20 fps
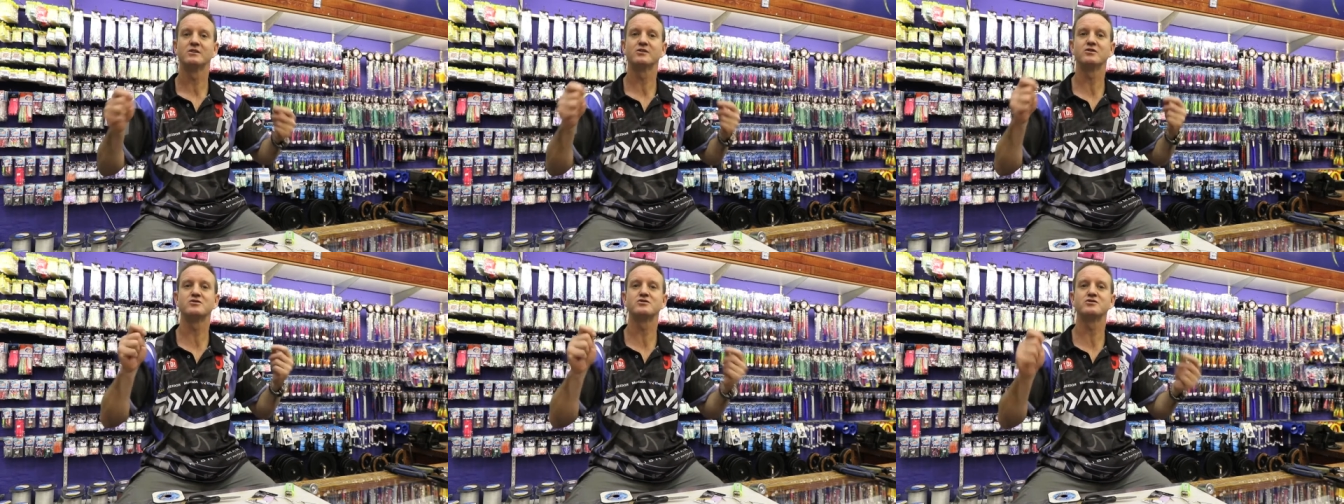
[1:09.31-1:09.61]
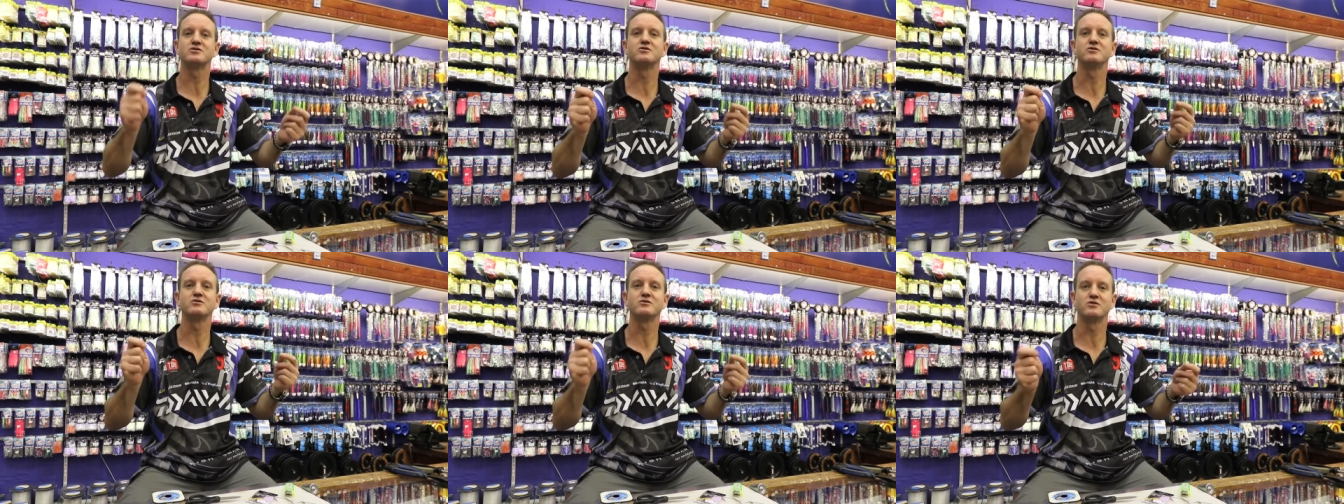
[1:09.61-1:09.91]
to
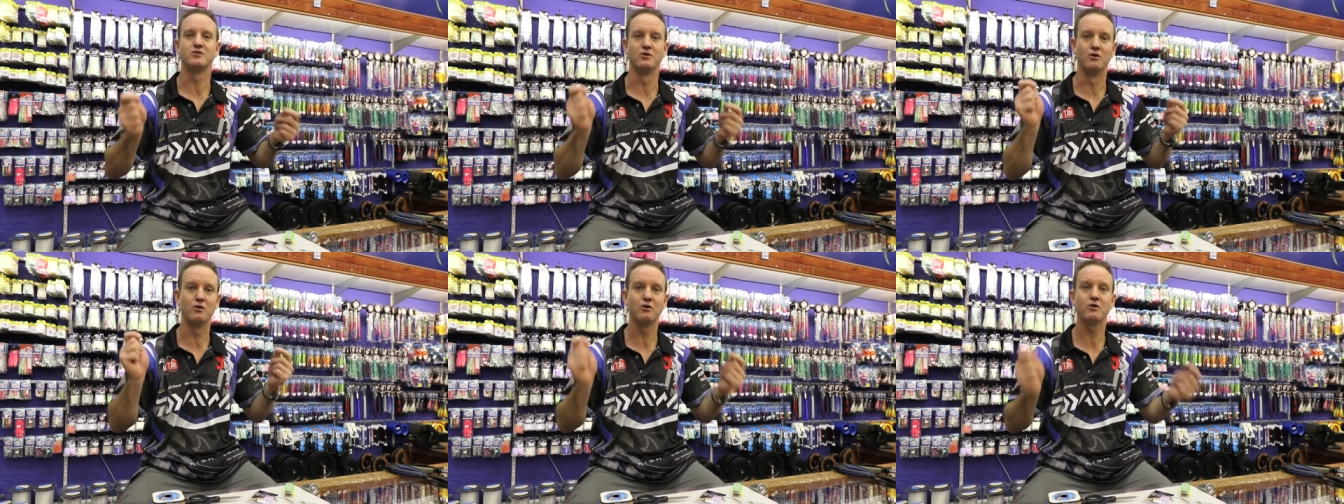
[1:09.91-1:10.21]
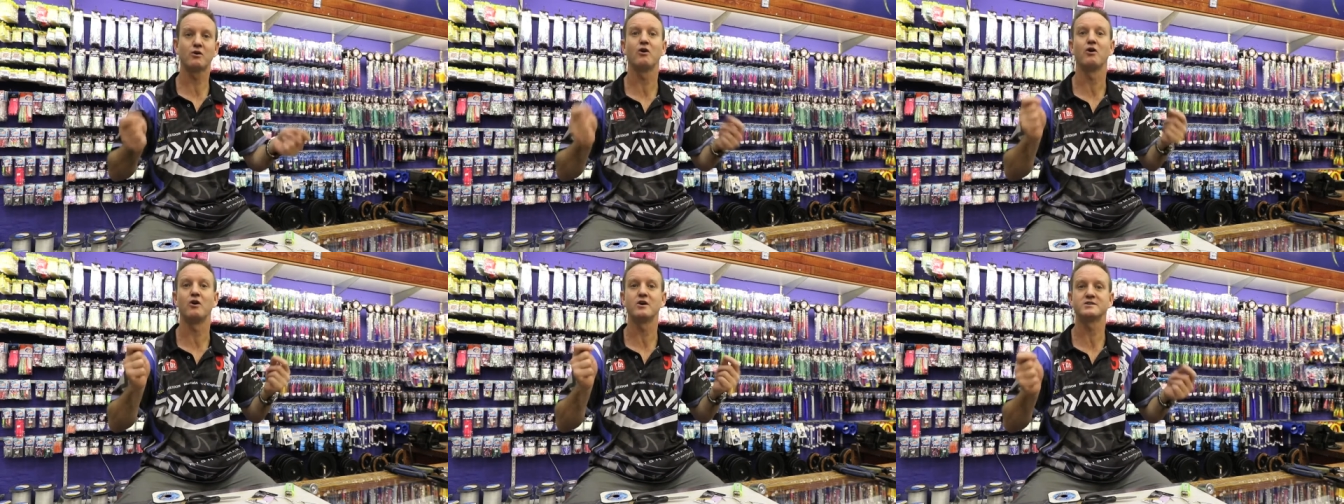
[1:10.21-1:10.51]
suit your
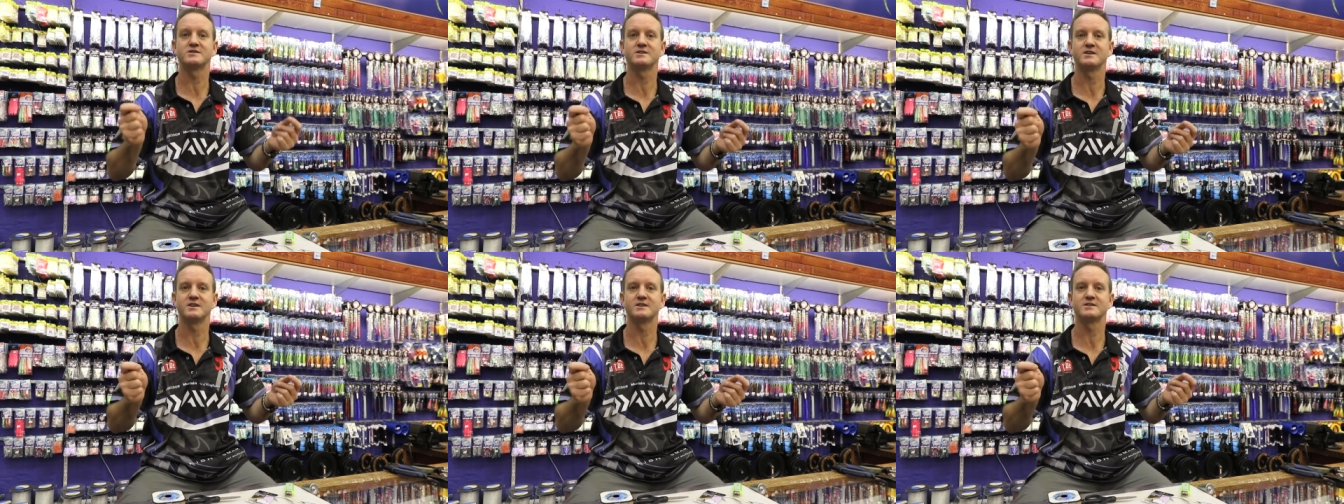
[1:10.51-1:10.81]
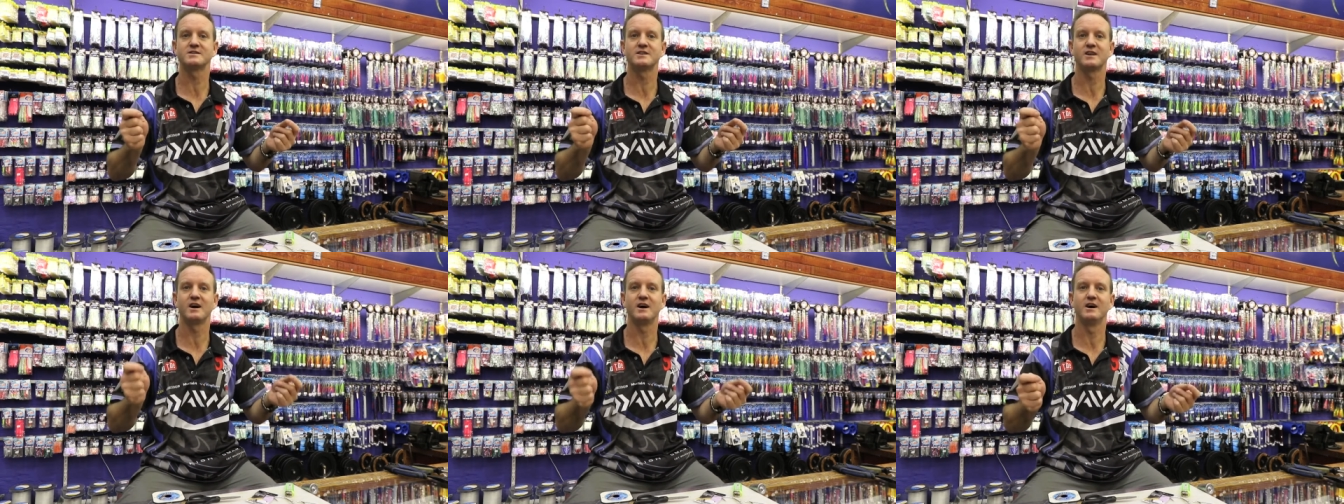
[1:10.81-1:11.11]
casting
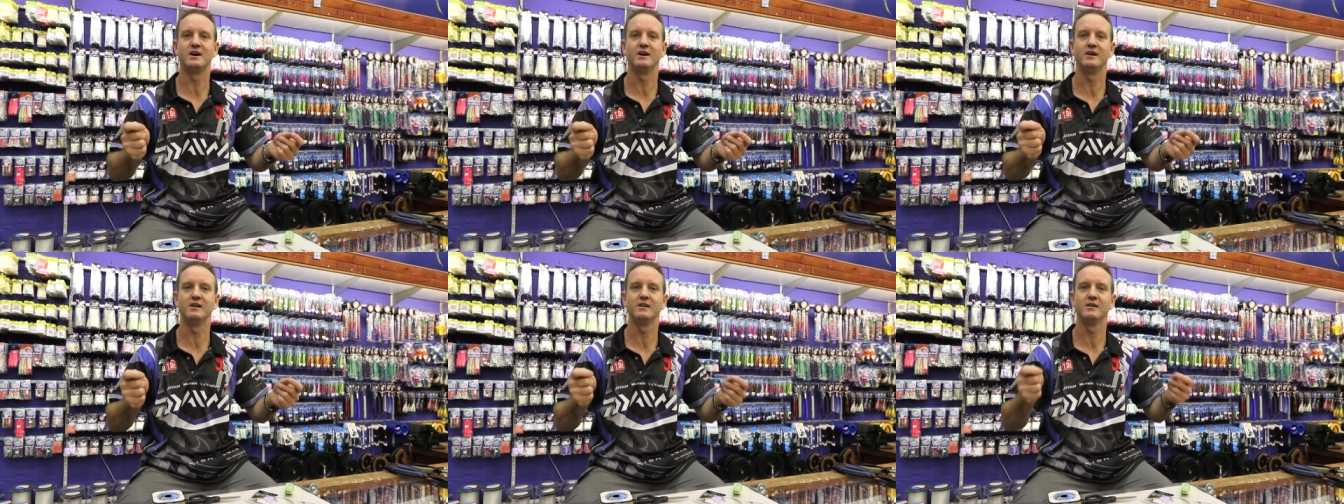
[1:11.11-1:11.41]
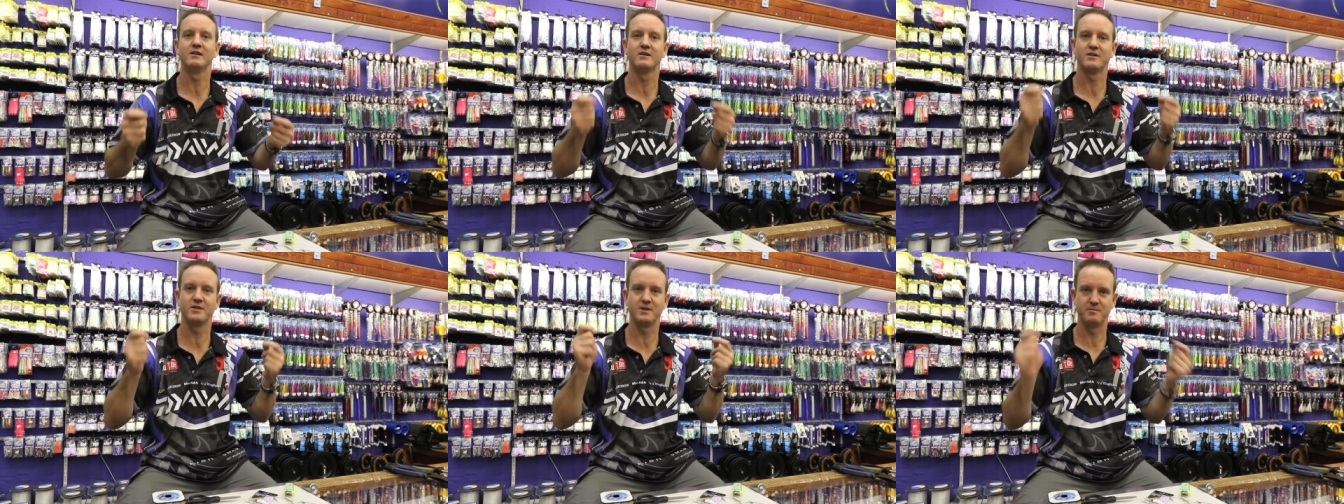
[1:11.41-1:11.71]

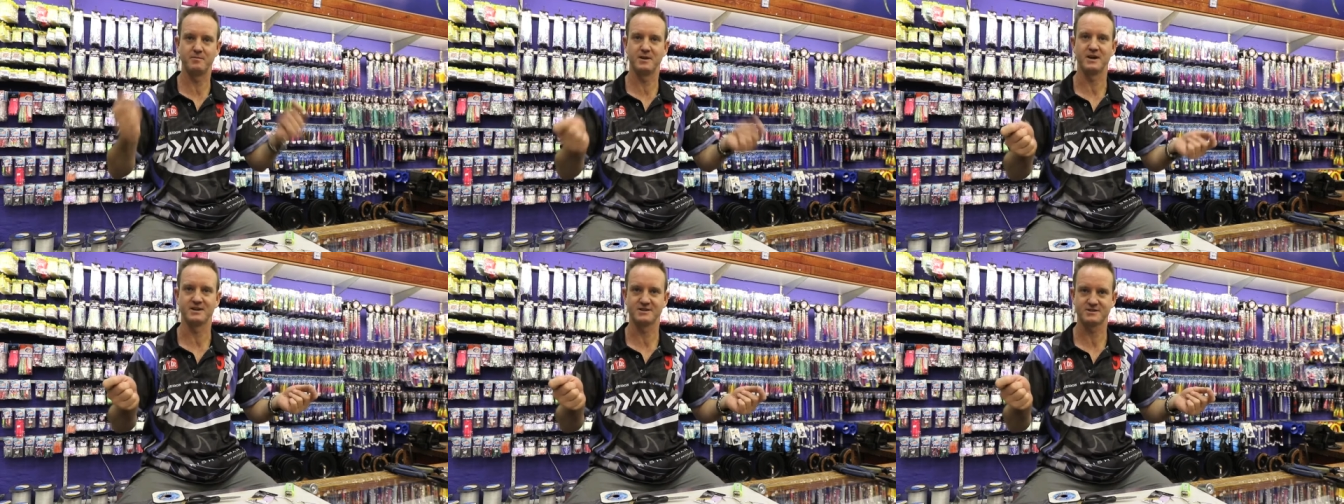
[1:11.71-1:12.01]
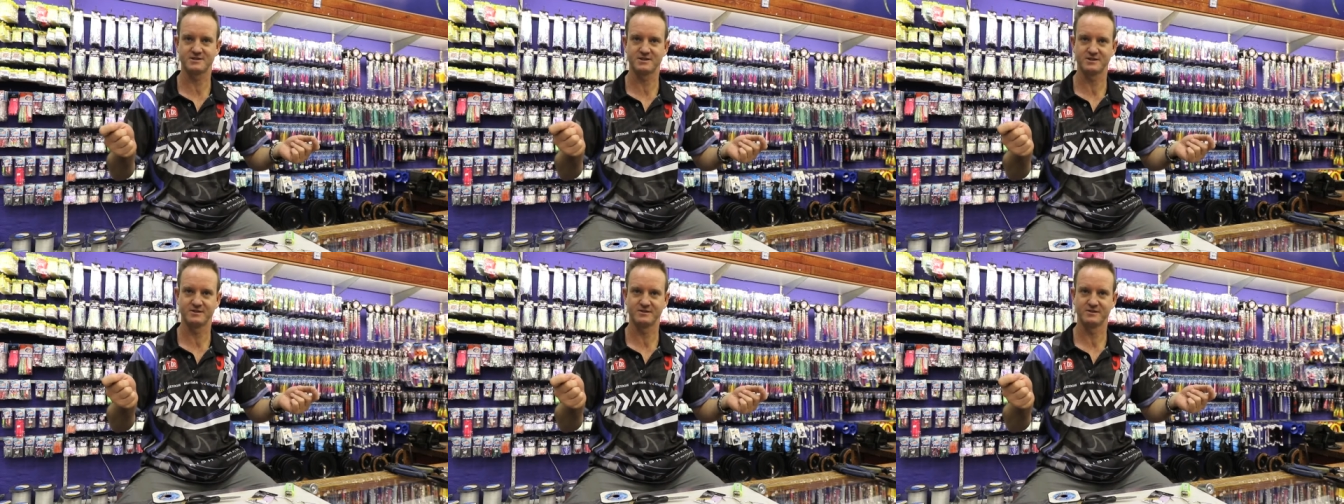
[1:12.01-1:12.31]
style the best.